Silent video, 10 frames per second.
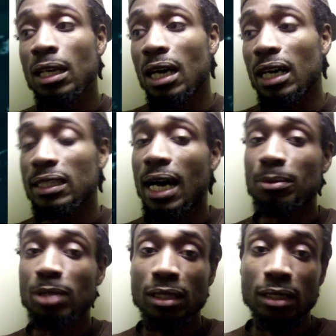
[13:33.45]

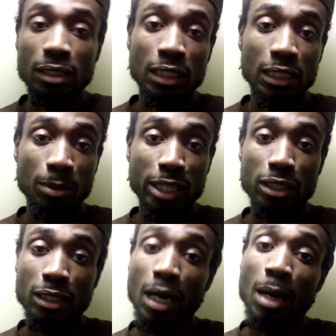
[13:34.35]
adopt the
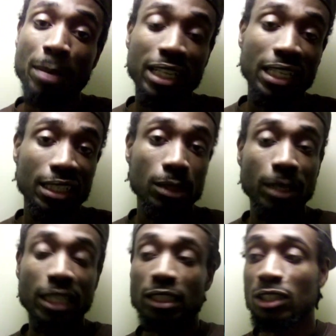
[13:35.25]
expansion, Medicaid expansion.